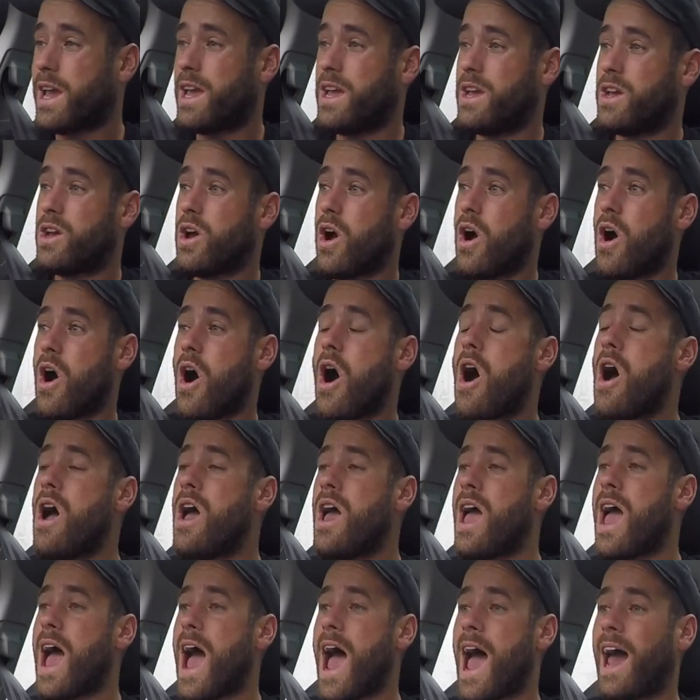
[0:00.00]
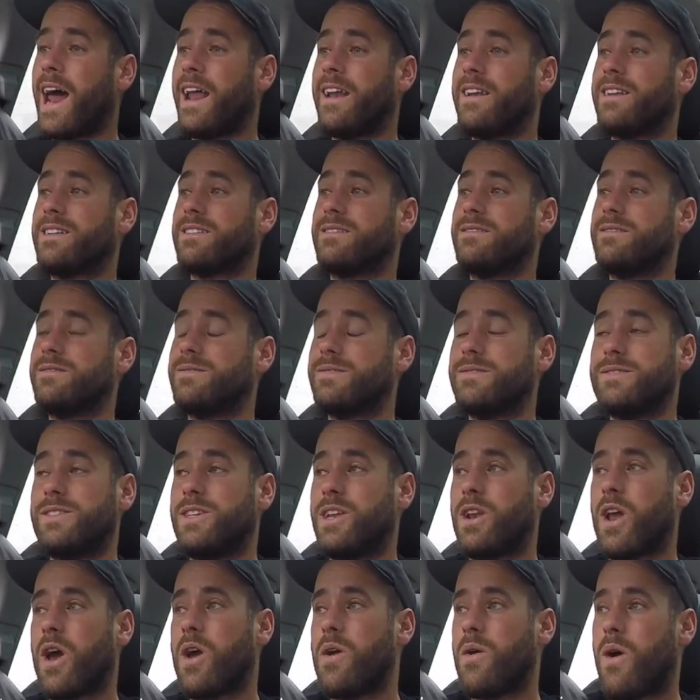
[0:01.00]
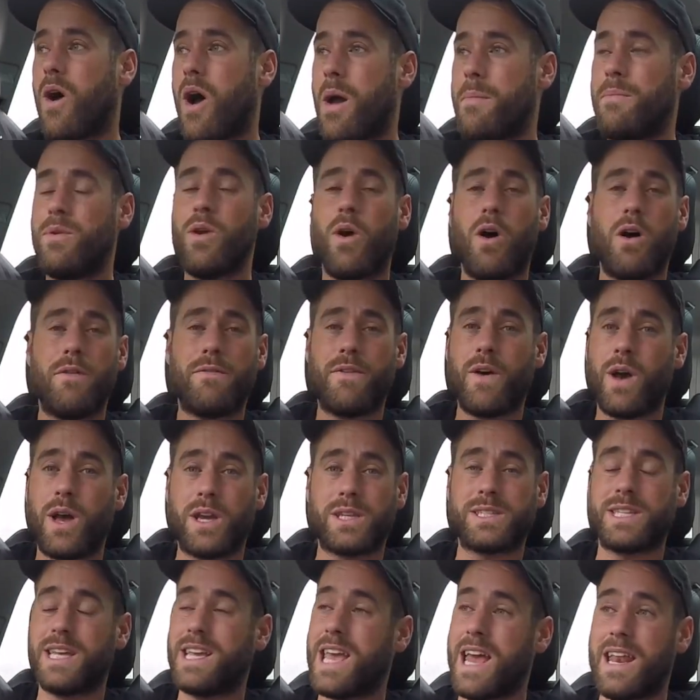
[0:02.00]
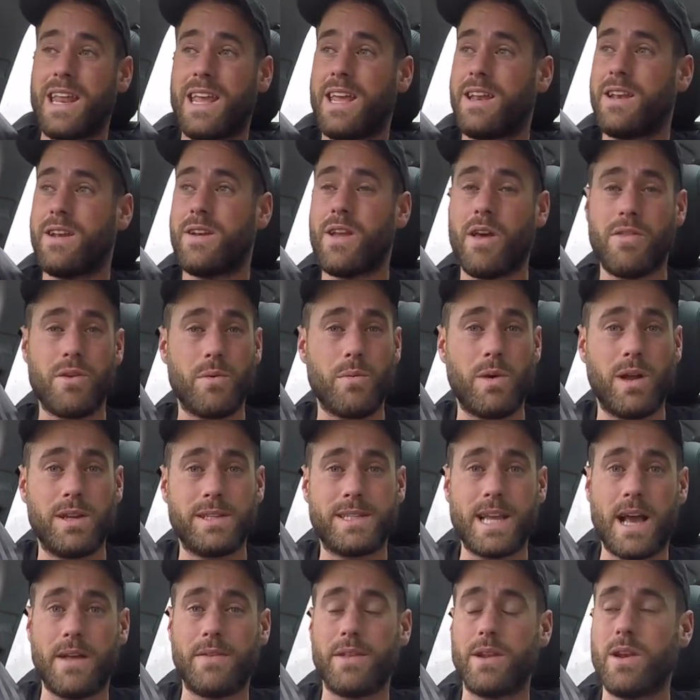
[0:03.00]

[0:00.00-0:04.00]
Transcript: car, and you know, I'm not averse to getting in another one down the